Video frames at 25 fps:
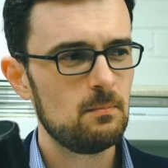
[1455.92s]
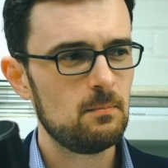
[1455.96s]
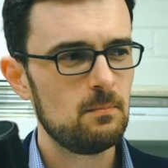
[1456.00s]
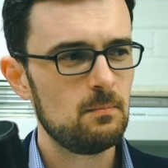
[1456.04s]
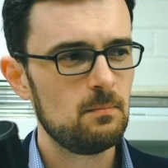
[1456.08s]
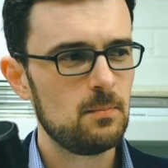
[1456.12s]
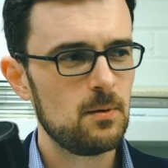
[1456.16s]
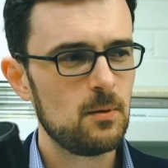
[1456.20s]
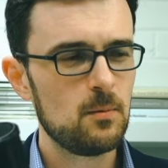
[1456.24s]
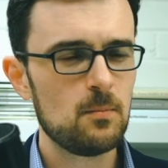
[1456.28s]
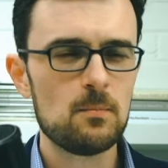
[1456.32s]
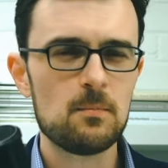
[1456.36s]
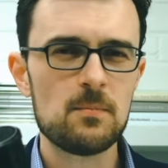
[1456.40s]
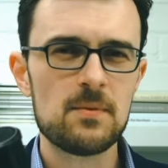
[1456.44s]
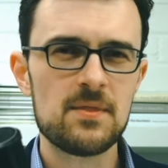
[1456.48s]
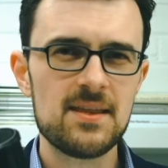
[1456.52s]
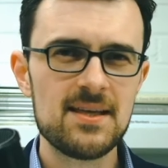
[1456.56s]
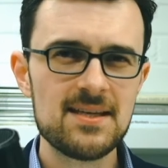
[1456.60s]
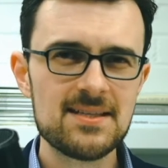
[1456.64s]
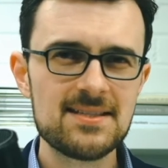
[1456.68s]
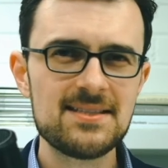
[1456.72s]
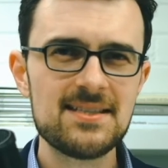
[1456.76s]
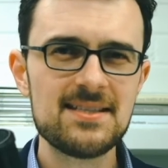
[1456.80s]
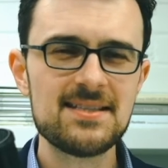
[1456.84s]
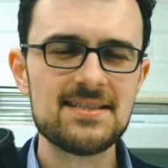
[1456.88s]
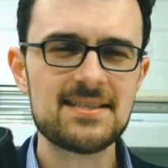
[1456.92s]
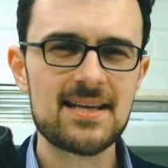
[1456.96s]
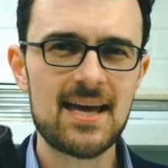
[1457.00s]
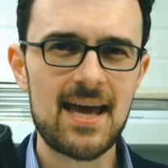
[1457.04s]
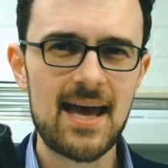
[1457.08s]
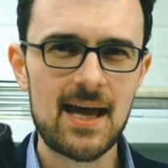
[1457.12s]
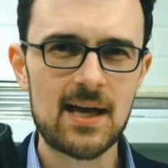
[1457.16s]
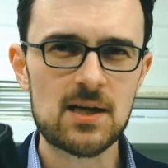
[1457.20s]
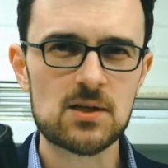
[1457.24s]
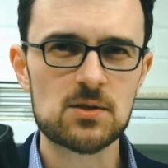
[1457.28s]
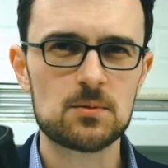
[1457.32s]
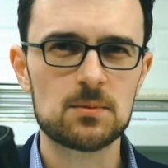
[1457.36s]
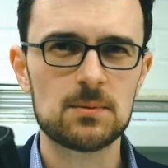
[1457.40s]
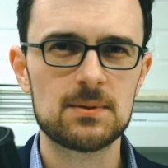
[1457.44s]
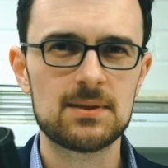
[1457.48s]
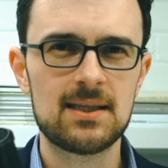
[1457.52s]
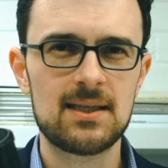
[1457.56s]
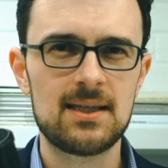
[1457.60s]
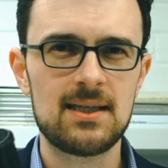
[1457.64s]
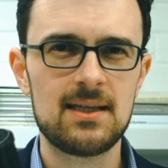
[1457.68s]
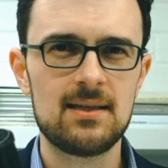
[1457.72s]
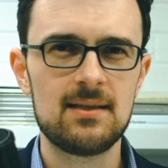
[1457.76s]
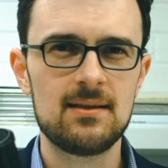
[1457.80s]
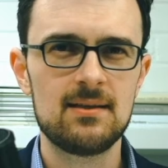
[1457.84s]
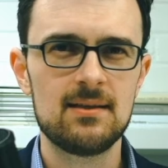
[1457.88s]
But this is
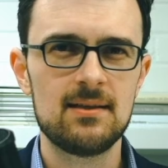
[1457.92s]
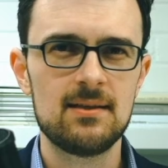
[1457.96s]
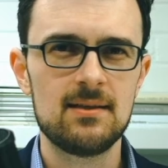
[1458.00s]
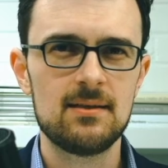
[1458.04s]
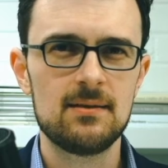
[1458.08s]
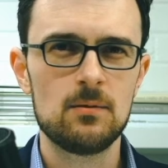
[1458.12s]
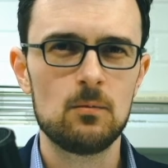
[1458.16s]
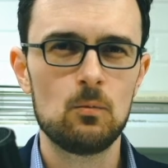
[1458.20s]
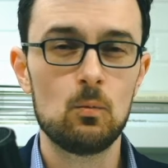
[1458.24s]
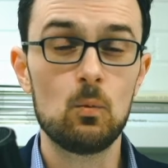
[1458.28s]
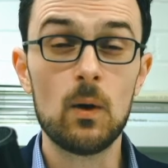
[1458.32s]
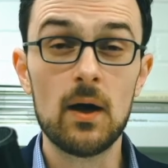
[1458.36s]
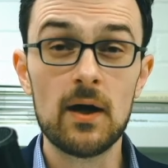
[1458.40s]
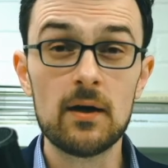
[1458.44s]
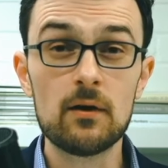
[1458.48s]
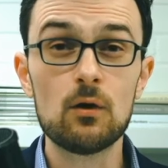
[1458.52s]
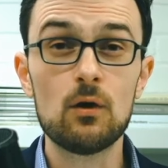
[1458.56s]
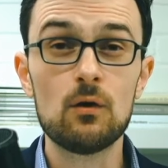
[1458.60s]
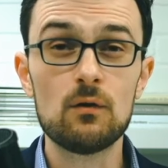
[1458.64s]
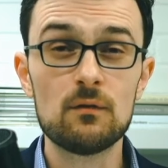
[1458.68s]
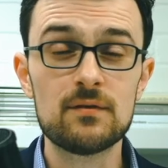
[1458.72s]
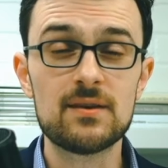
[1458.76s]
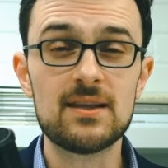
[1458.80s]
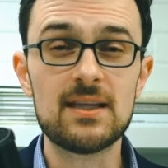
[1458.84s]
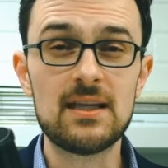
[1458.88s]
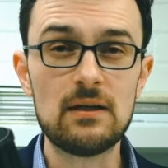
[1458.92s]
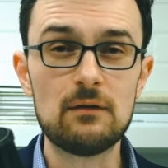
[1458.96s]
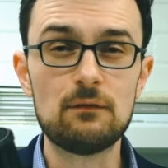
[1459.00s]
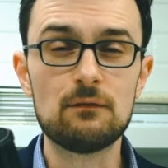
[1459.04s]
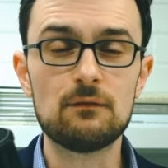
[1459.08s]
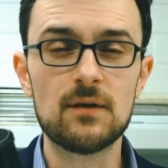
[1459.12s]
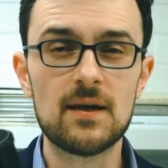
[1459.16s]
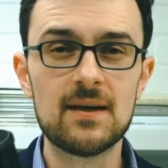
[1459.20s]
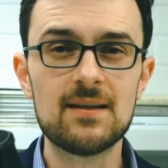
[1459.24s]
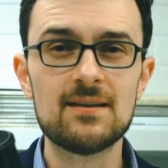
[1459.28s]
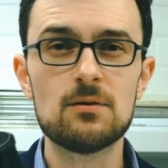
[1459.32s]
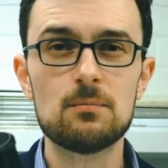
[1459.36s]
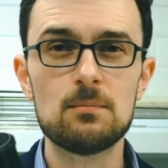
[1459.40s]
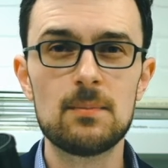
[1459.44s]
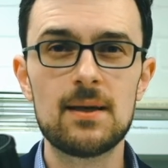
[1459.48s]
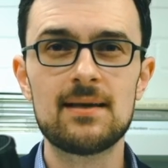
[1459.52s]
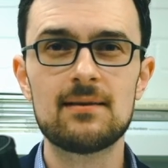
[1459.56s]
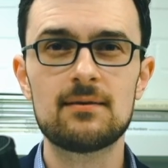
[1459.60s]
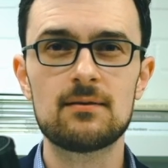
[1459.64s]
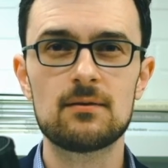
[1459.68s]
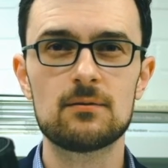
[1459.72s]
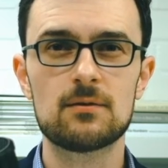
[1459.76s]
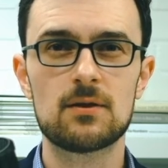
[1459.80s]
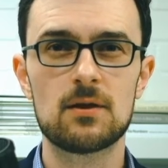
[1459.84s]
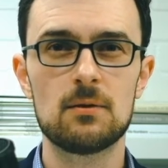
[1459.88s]
actually one of the
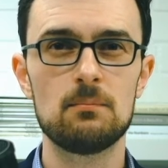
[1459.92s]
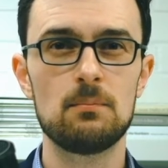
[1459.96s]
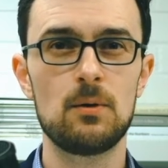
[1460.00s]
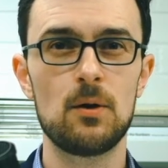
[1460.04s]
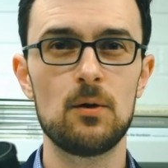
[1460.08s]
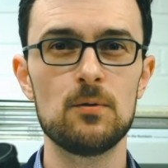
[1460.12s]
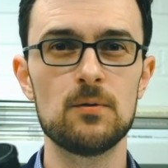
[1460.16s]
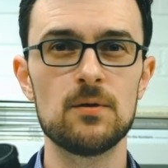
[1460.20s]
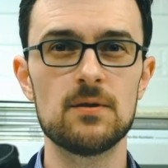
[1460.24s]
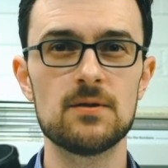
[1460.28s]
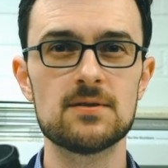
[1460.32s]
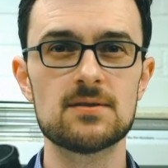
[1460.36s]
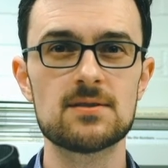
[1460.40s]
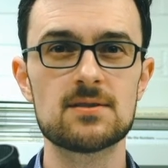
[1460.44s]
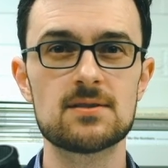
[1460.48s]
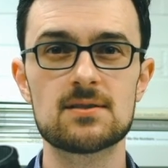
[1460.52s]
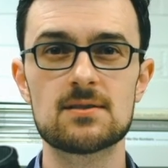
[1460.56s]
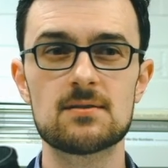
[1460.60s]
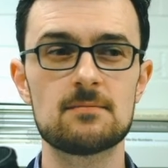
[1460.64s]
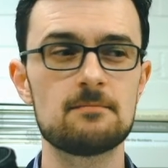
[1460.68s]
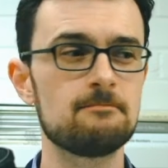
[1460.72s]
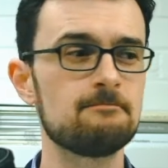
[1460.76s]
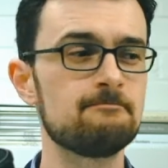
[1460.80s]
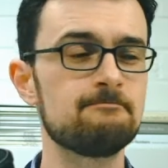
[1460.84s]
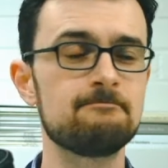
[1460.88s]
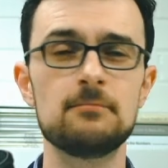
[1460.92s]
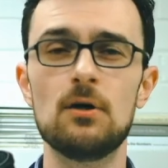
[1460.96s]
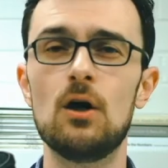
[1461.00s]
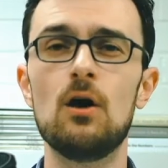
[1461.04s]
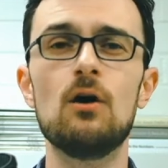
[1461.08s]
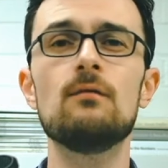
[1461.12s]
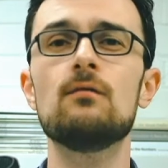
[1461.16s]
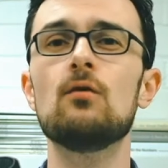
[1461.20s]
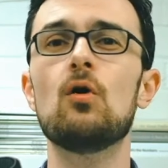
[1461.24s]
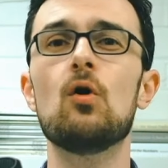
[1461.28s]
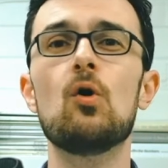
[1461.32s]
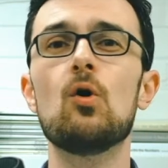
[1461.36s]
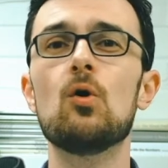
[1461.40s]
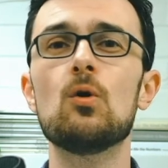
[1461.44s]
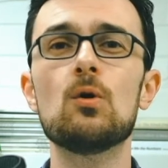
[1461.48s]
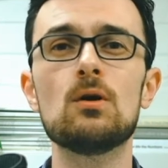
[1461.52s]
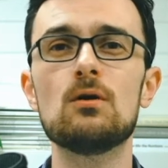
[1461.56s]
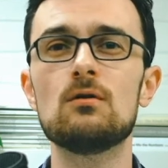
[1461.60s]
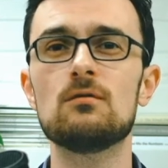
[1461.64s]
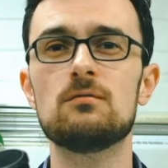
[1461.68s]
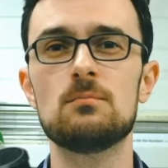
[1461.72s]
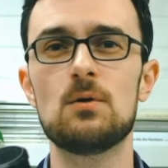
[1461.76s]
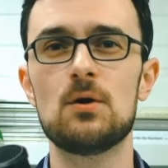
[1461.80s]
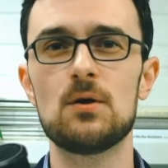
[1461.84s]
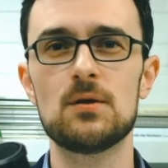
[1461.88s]
fundamental components of all
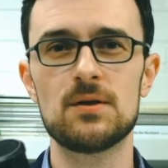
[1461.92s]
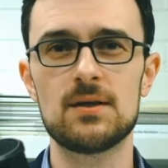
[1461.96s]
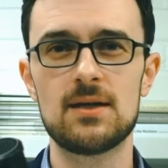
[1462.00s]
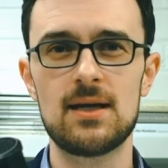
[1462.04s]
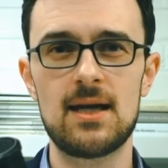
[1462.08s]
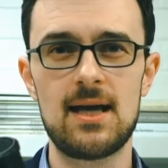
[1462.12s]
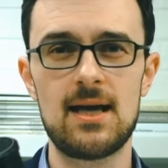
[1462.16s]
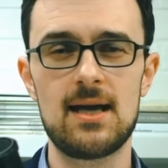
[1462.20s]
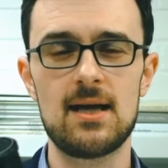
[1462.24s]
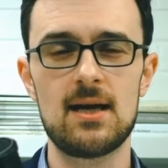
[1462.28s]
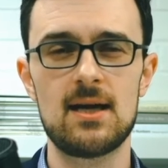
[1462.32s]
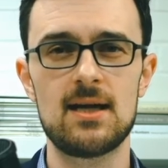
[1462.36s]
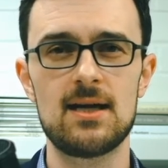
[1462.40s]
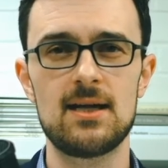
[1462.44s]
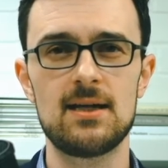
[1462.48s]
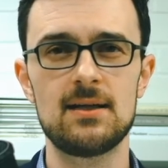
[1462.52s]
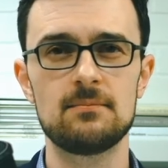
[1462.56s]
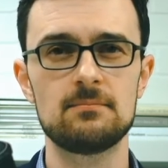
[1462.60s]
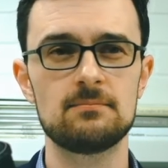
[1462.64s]
of modern AI.